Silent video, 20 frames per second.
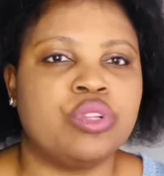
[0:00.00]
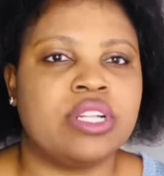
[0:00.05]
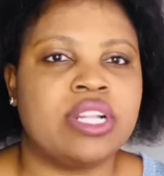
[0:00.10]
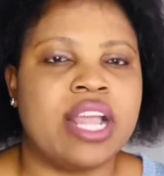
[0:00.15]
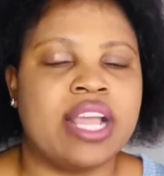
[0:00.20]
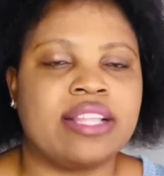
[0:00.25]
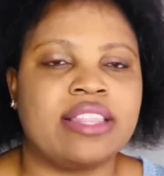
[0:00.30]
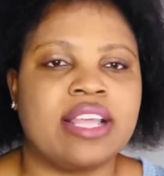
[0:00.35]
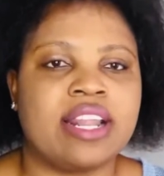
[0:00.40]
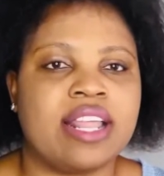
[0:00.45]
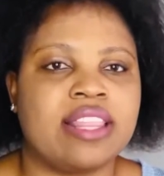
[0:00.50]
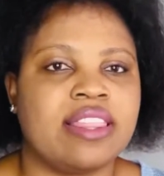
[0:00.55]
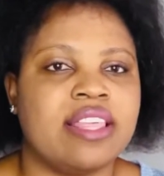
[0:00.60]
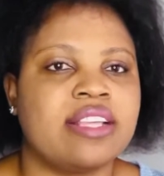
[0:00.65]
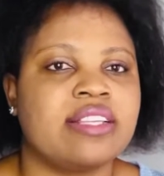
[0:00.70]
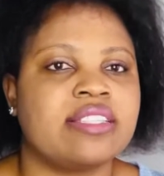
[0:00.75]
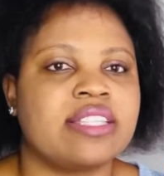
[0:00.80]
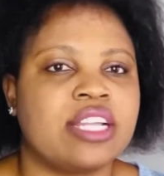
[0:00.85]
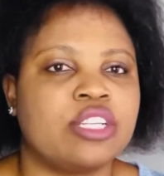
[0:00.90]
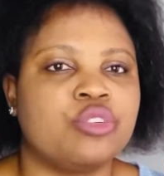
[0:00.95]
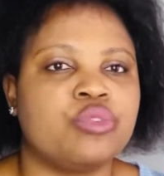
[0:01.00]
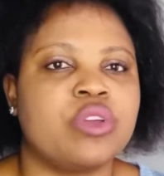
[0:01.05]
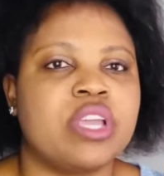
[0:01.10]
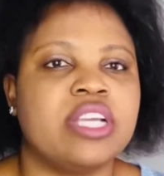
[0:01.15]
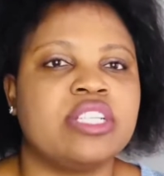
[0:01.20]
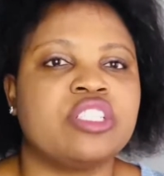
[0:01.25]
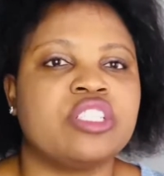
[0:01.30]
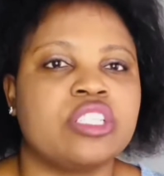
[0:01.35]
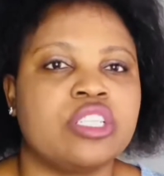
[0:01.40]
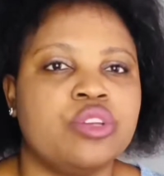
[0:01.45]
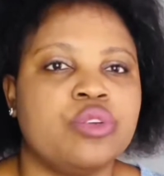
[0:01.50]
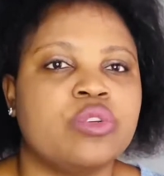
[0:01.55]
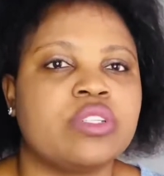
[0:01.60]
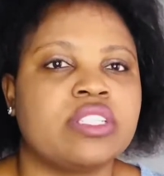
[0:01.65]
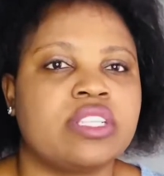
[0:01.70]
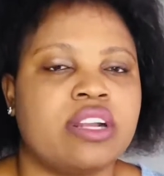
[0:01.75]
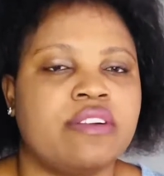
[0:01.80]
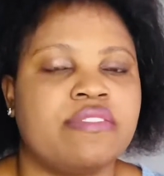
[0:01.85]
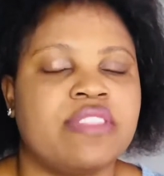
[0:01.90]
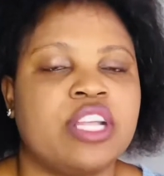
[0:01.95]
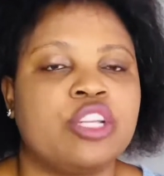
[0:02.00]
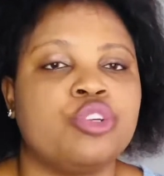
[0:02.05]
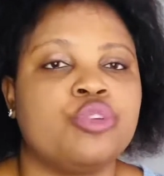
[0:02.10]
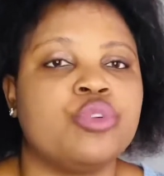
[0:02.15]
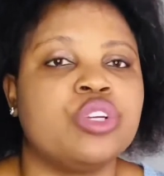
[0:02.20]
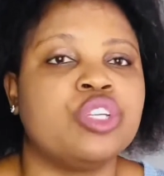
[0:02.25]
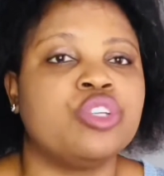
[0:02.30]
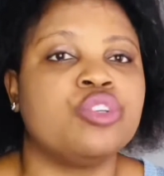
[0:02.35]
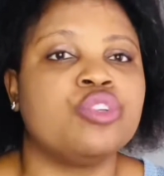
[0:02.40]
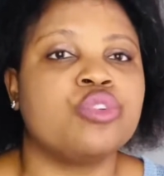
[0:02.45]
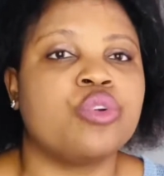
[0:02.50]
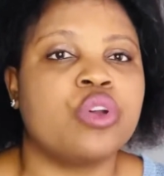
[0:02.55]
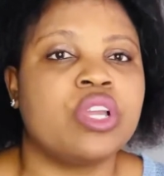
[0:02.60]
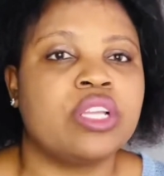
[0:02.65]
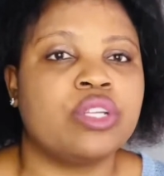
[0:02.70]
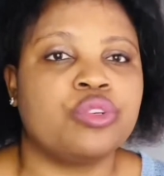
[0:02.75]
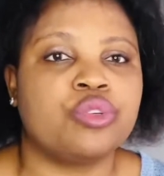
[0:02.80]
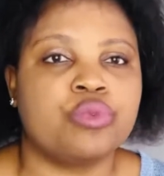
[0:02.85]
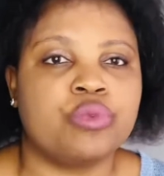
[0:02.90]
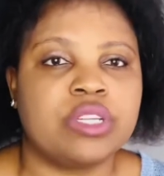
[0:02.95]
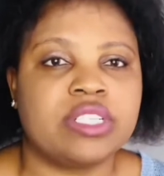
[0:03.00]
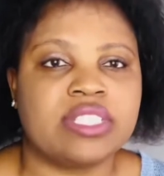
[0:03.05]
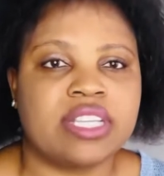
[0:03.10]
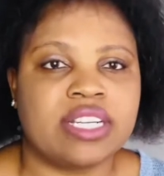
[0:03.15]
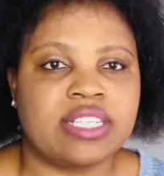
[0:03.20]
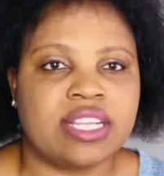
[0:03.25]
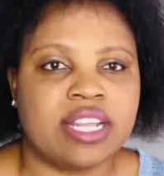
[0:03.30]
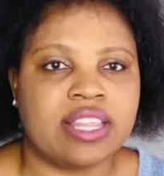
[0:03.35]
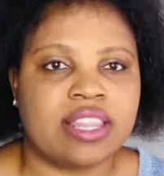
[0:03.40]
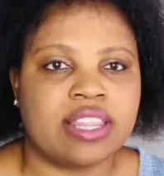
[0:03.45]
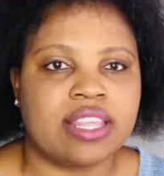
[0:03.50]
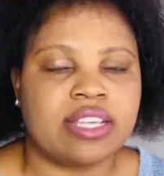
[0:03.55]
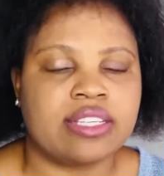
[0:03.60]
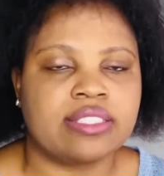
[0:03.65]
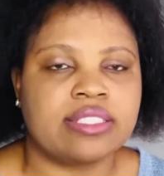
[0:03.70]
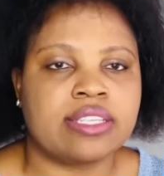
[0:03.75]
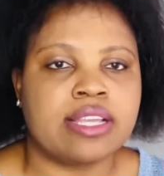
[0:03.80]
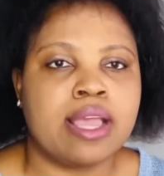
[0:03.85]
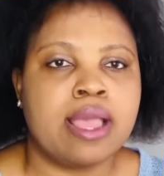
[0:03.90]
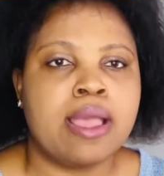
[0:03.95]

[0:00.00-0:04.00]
Like, there are things that you can see yourself that you enjoy doing certain things